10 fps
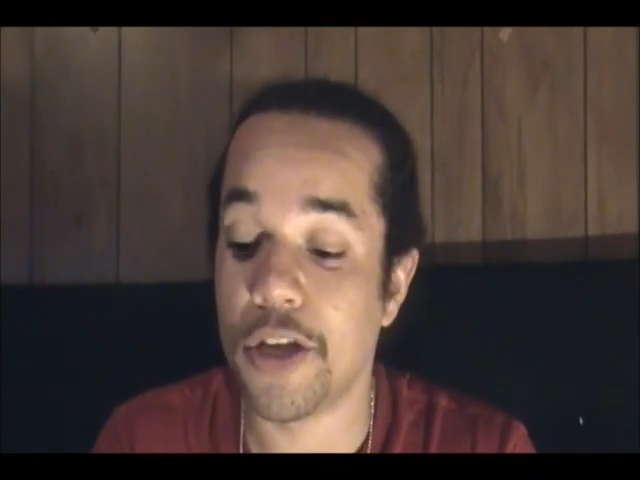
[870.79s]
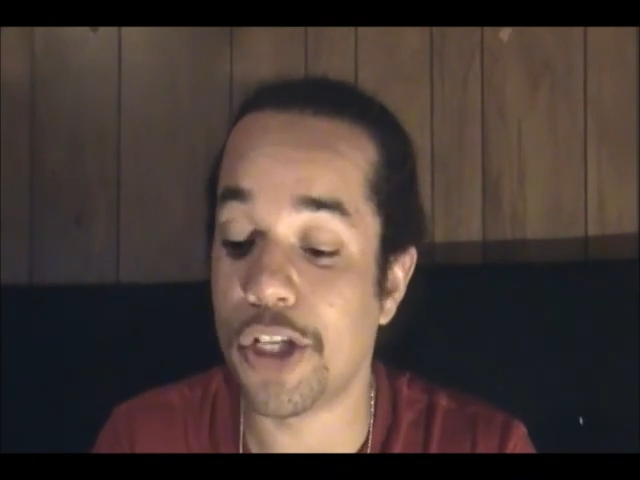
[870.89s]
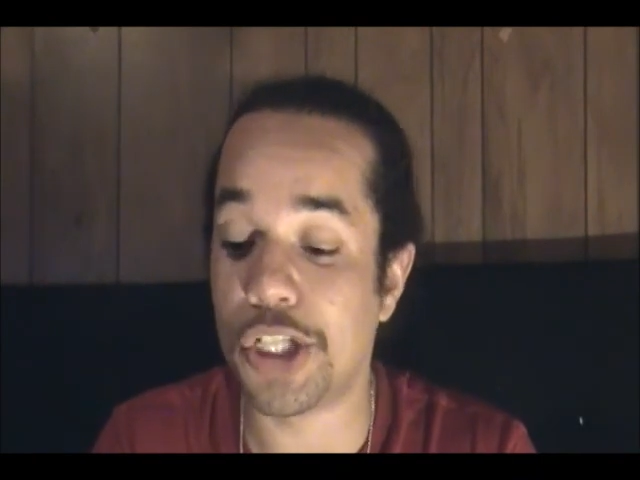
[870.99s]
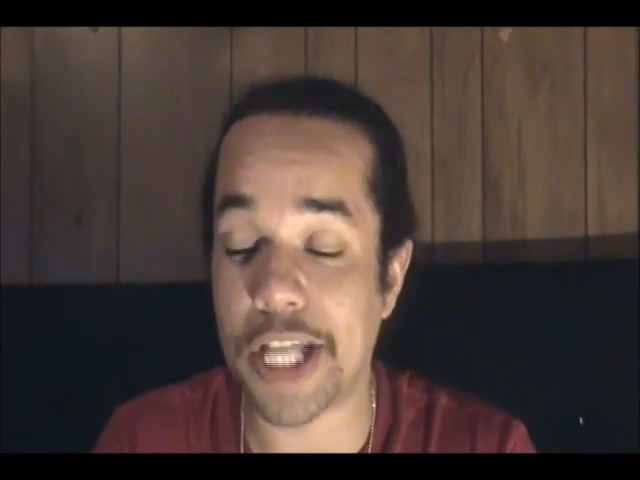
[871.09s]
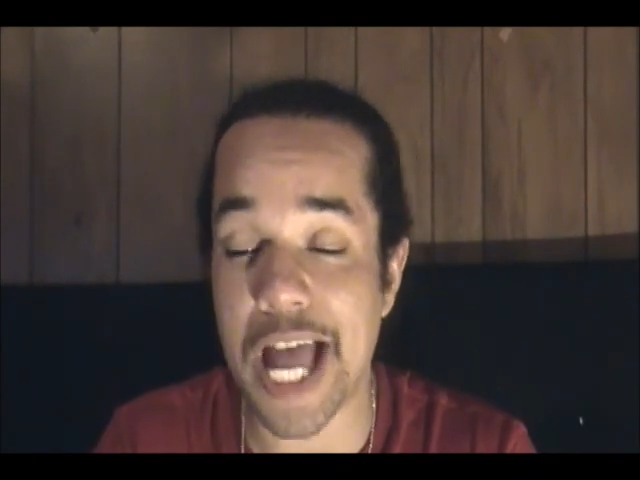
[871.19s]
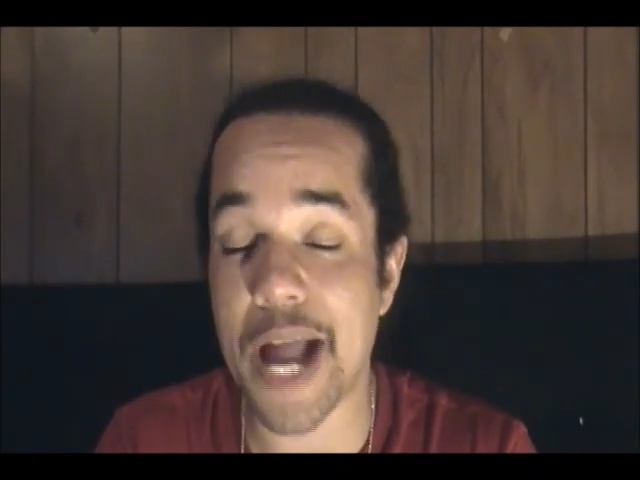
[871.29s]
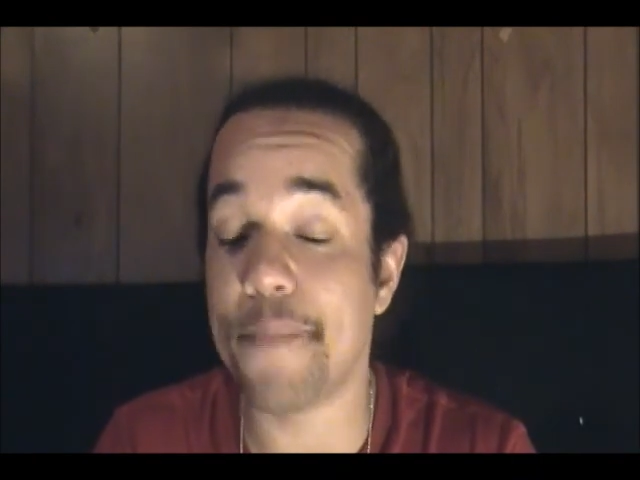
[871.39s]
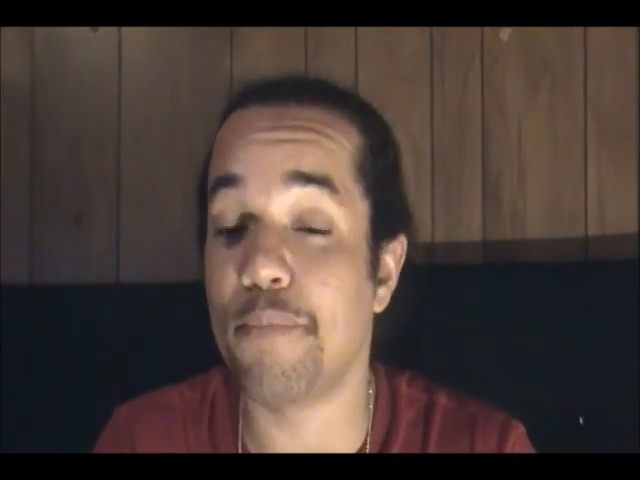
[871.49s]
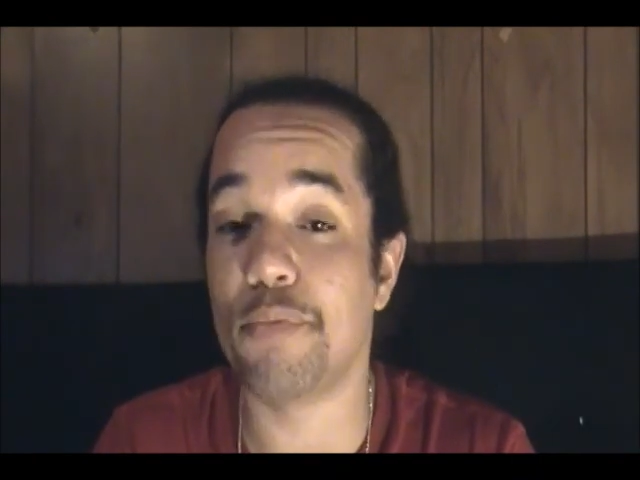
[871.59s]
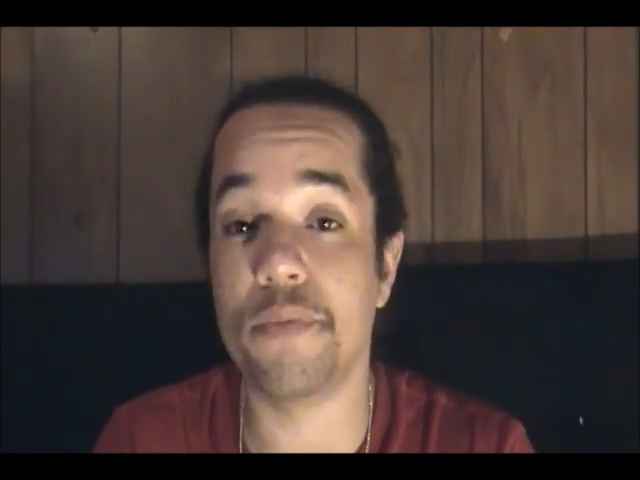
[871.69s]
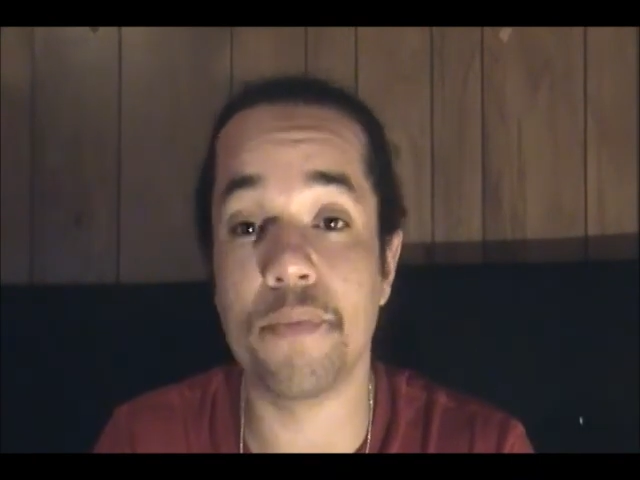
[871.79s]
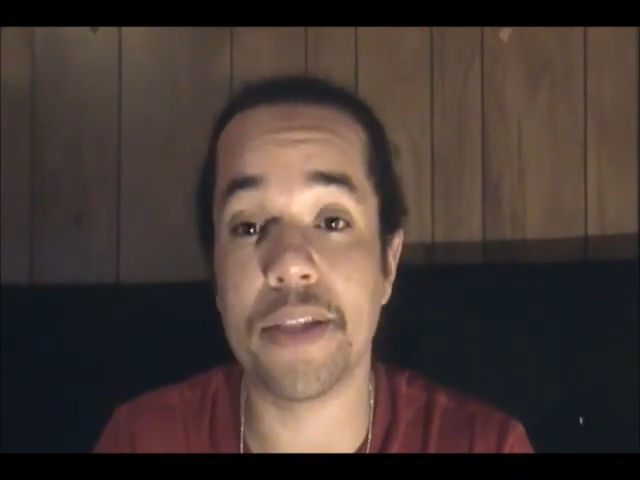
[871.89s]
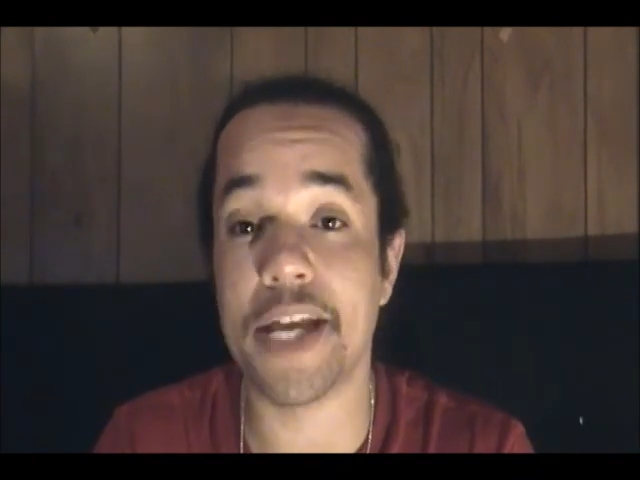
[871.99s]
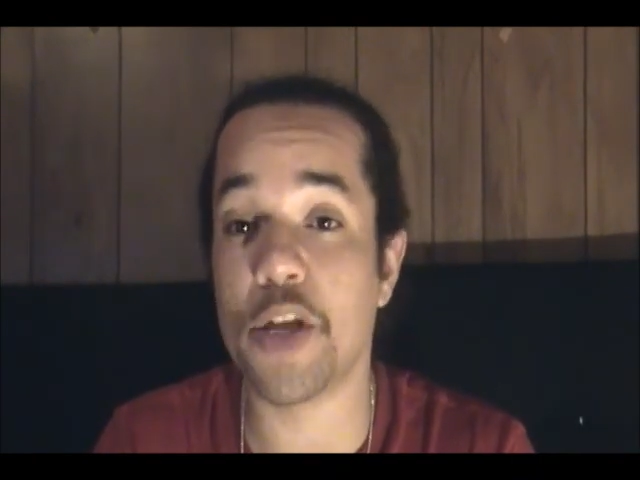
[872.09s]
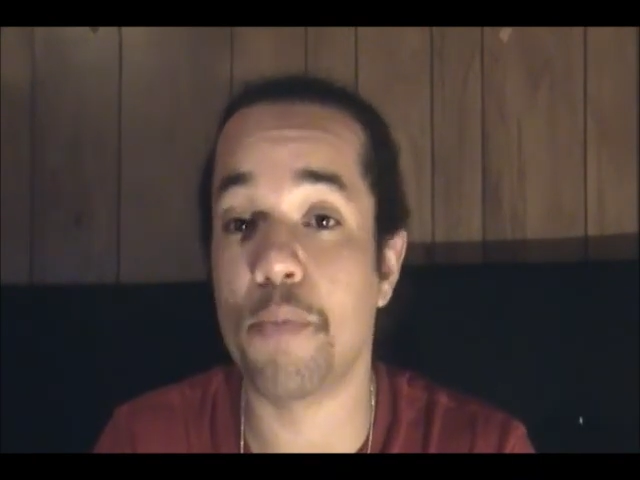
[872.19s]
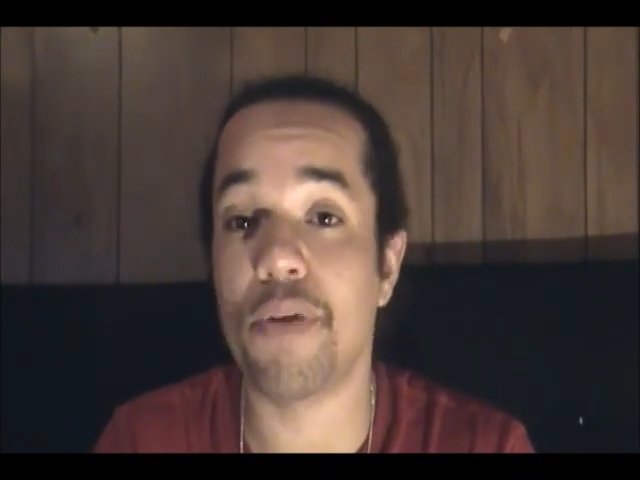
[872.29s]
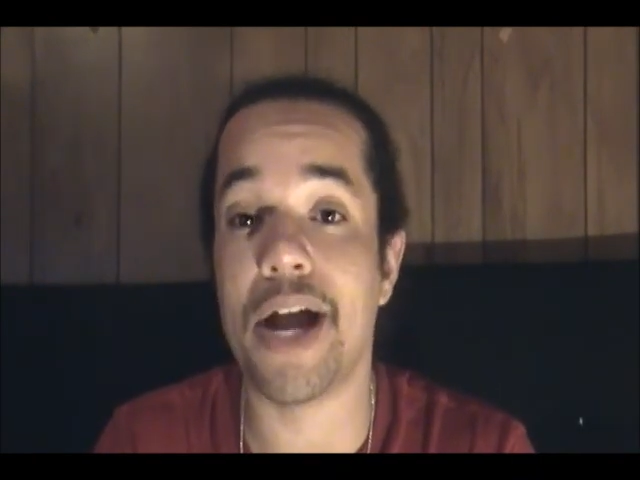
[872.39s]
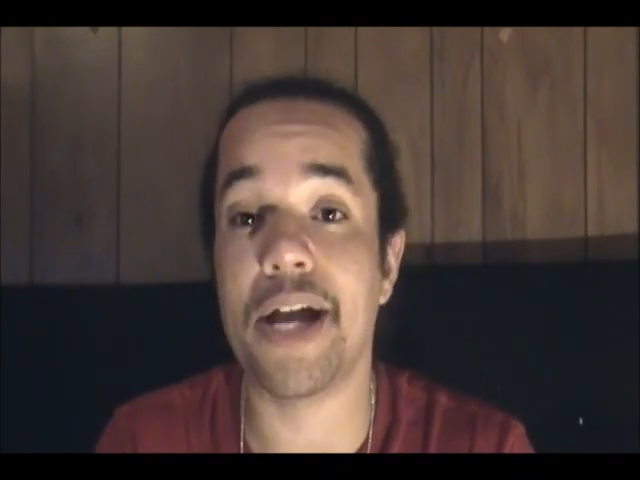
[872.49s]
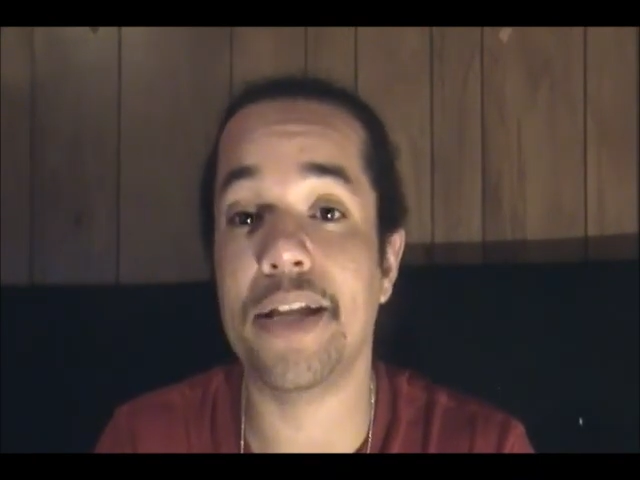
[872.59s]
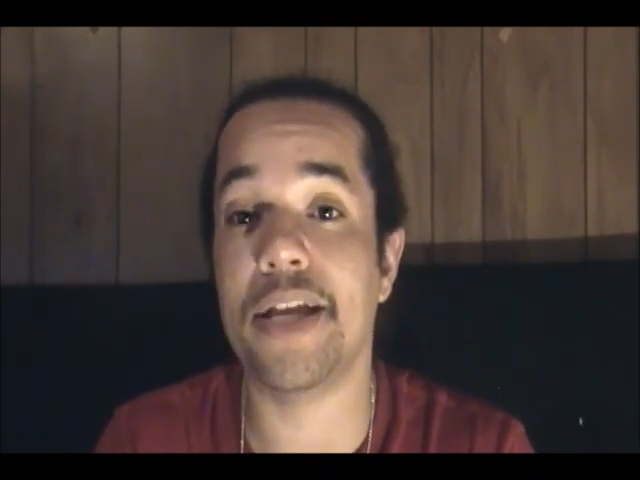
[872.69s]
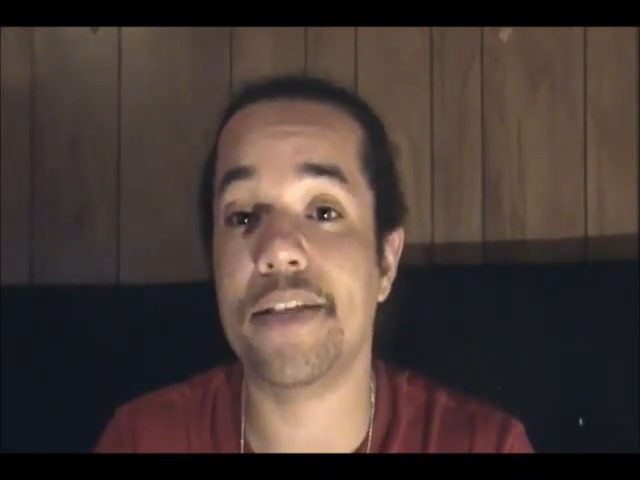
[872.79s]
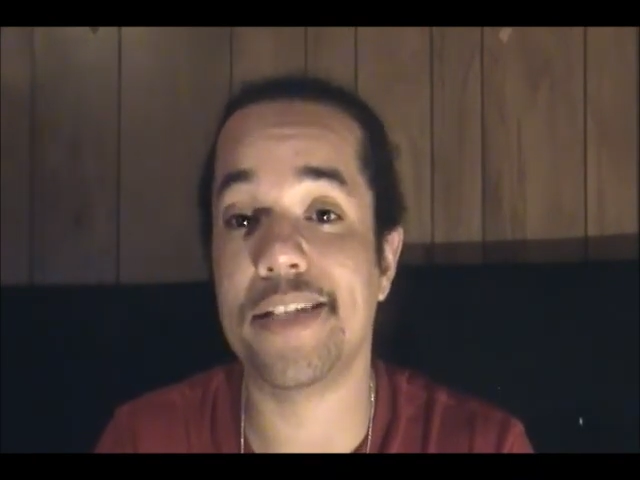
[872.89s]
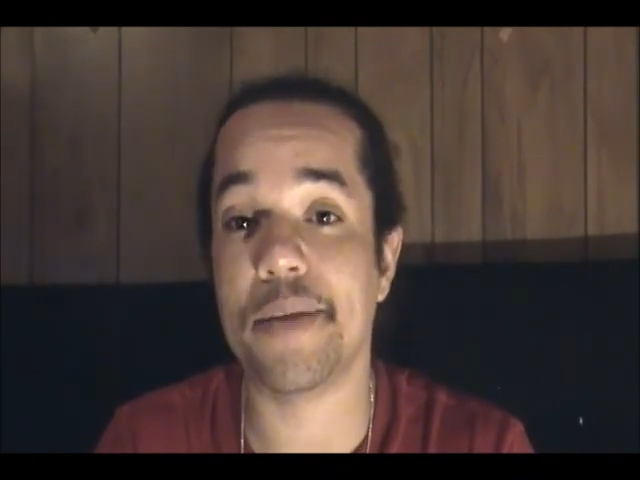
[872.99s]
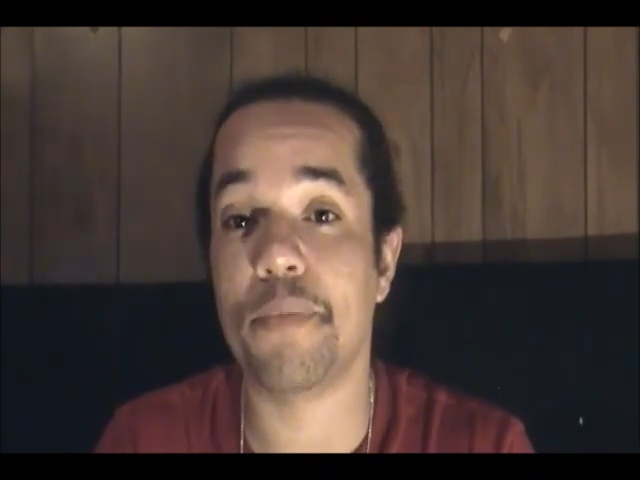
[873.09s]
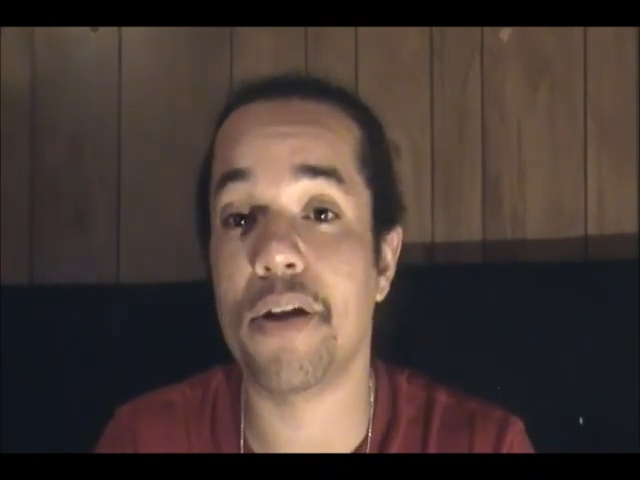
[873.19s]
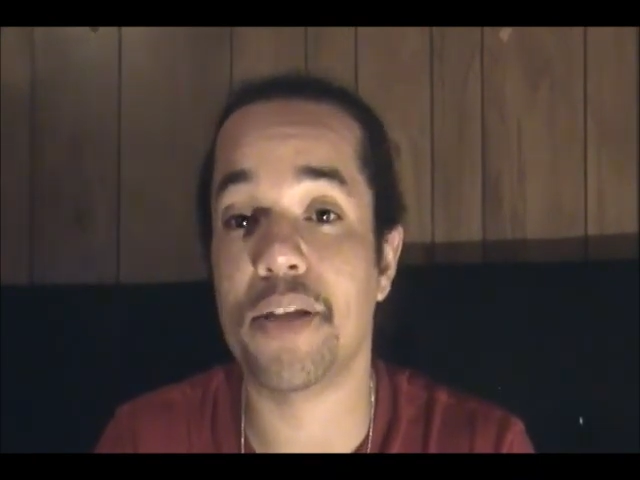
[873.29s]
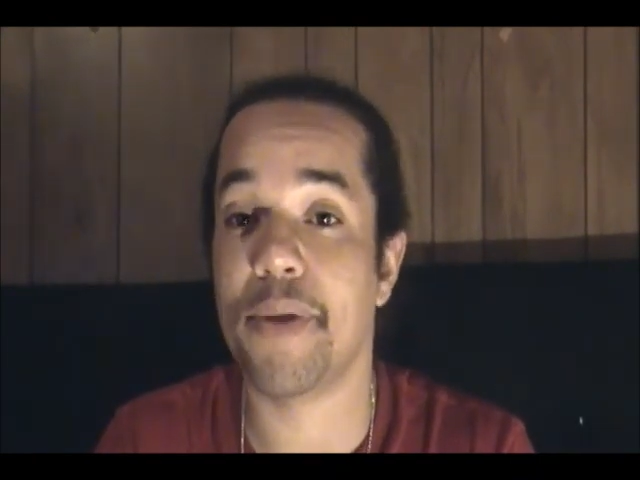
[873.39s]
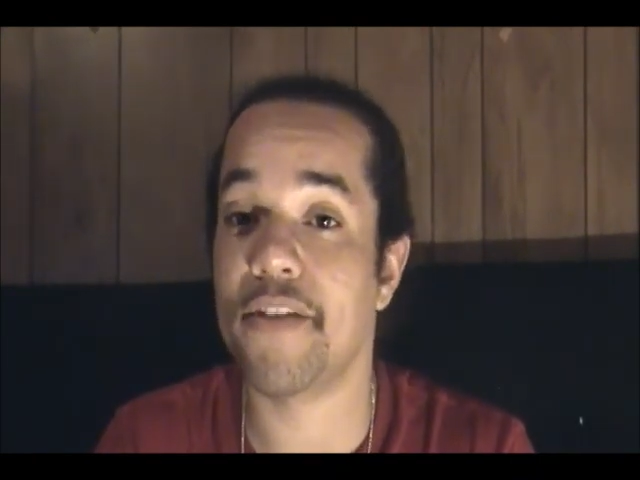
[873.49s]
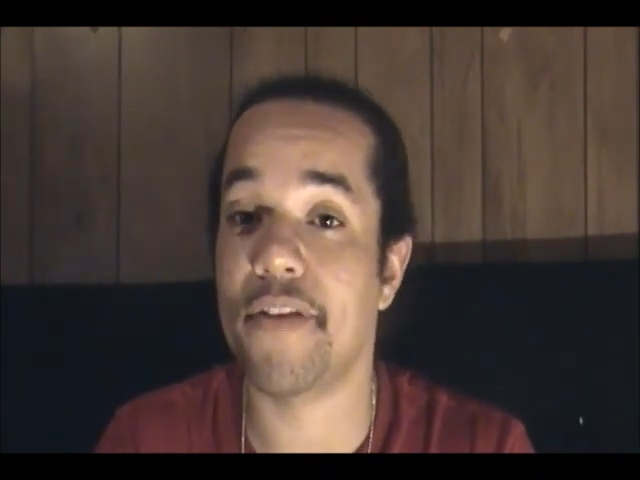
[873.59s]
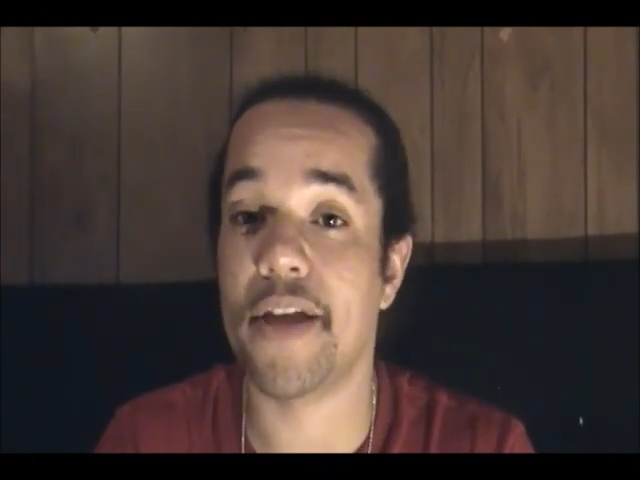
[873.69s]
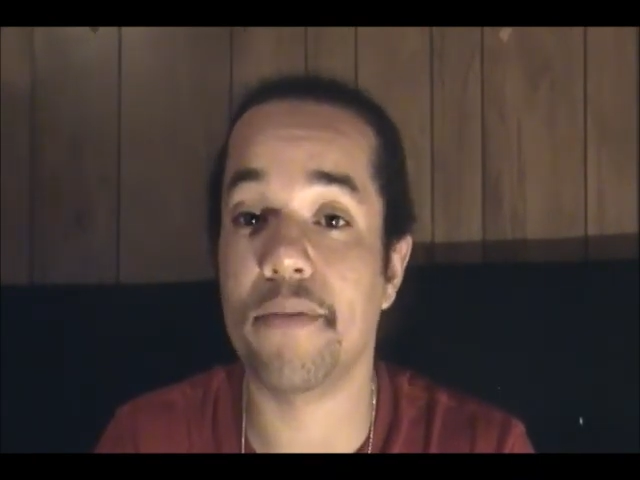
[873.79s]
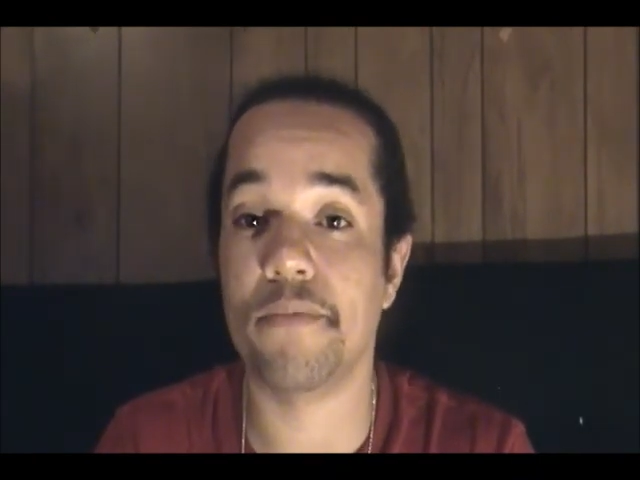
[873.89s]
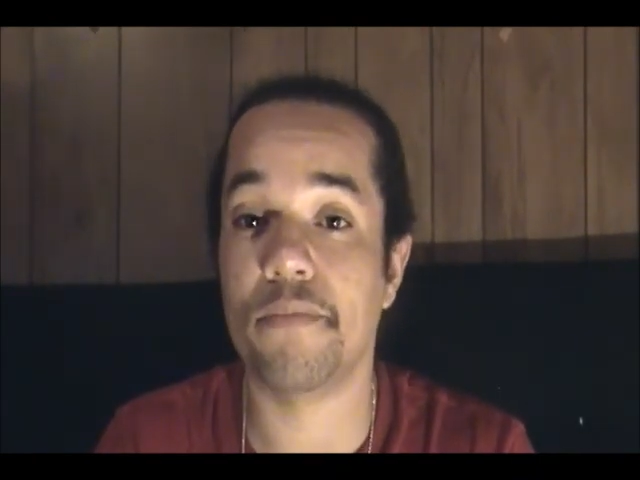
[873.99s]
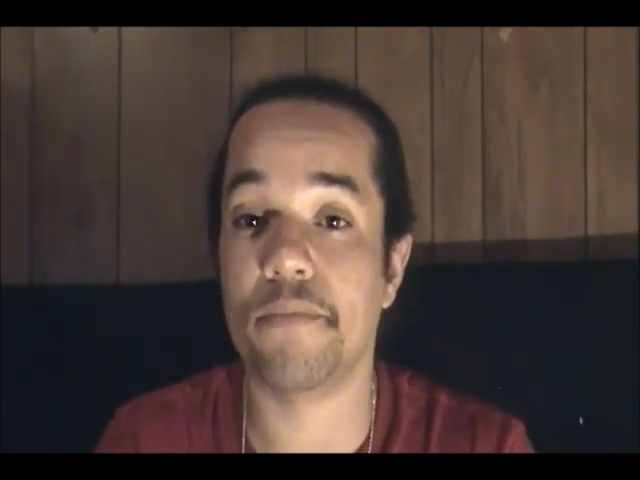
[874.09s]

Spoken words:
You should have had Daniel Bryan and CM Punk the main event.